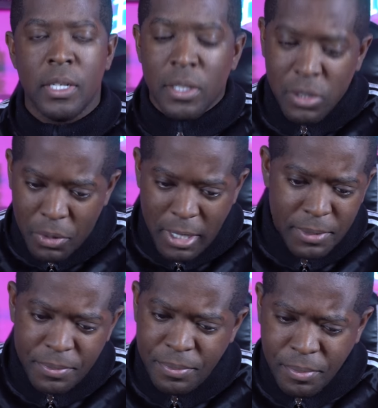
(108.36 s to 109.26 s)
So
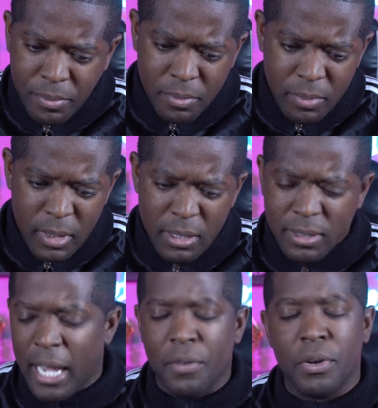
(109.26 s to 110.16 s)
then
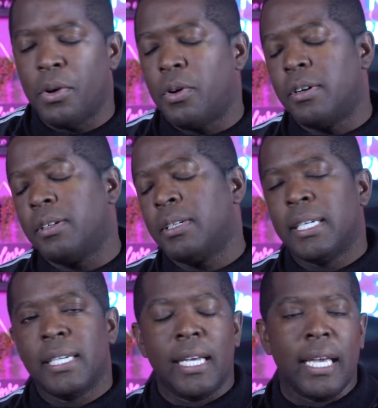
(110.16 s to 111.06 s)
Zachary Orr
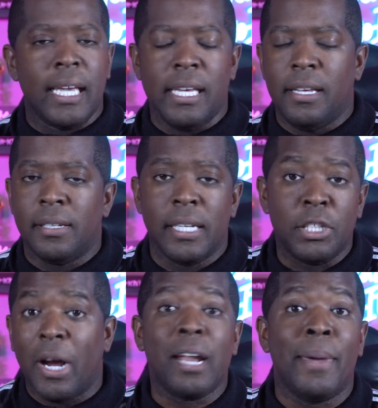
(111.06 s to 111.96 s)
he he
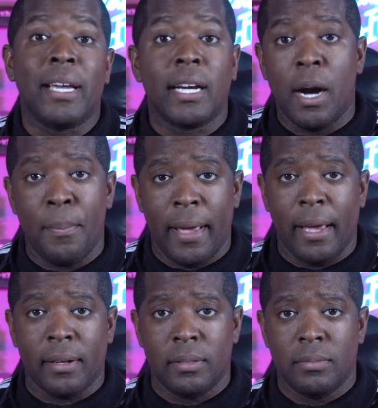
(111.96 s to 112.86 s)
tried to make a
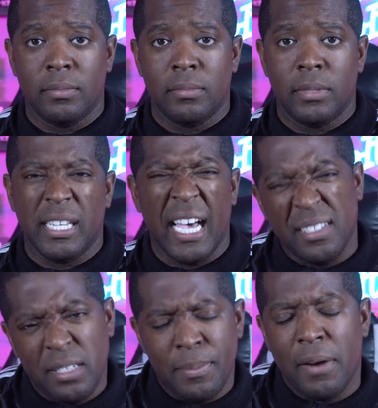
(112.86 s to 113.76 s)
comeback. He kind
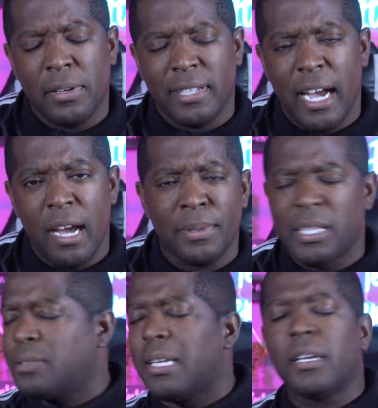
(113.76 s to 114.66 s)
of semi-retired, but
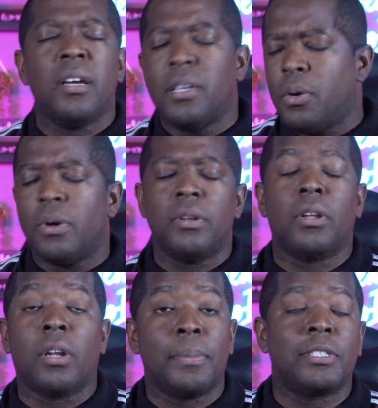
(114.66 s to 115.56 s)
then he was like, "Oh, you know what? No,
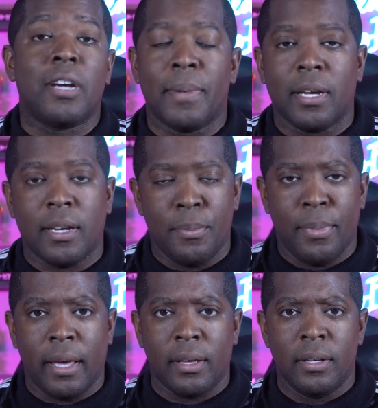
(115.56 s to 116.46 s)
no, no. I'm gonna try to make a
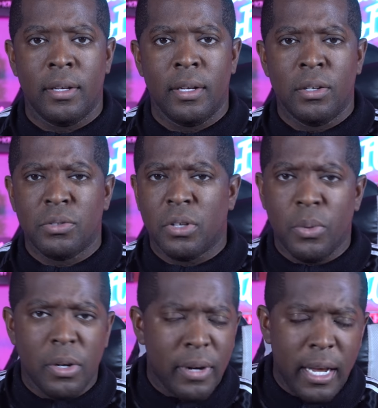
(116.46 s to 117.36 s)
comeback." So he
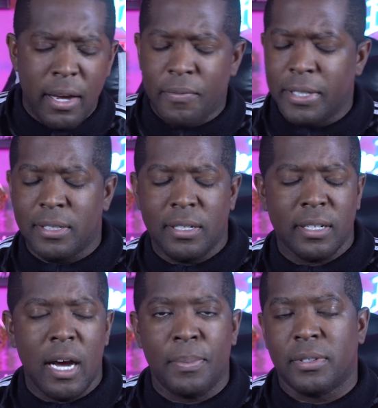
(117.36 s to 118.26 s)
went around, visited
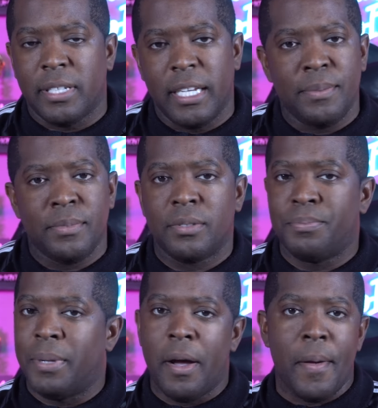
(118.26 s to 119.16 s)
a couple teams,
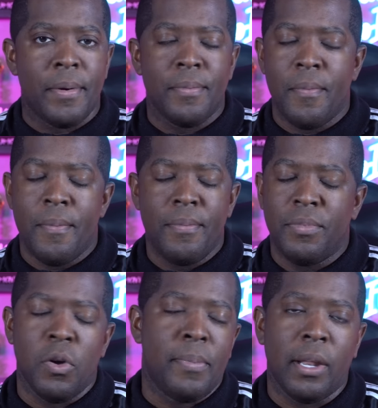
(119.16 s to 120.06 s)
but
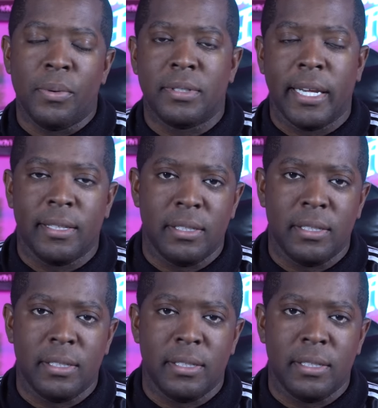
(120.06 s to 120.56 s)
nobody would take